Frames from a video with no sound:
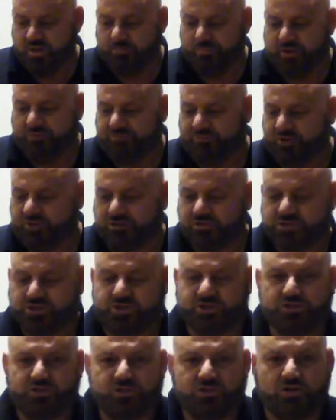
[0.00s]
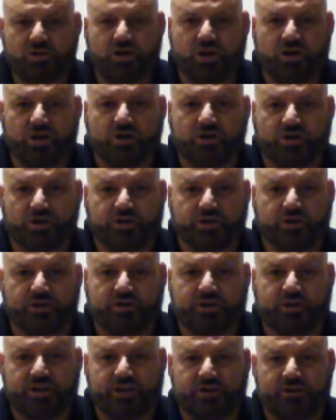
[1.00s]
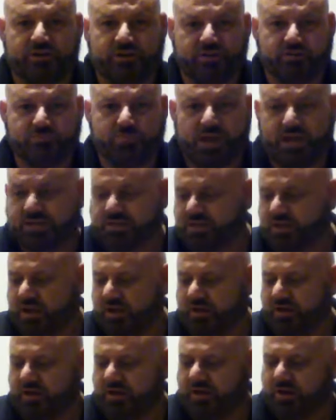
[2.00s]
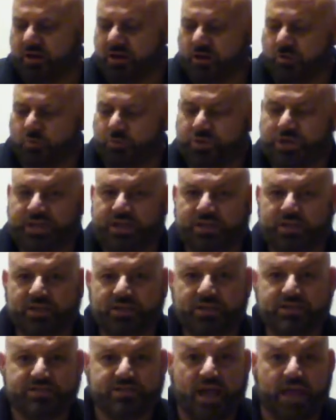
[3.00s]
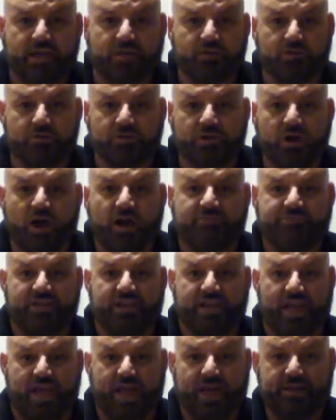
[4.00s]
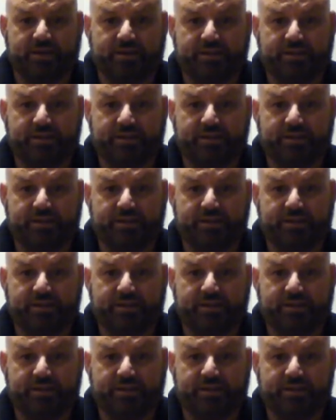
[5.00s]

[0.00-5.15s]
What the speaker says: My first cooker here is based on a recycled coffee can.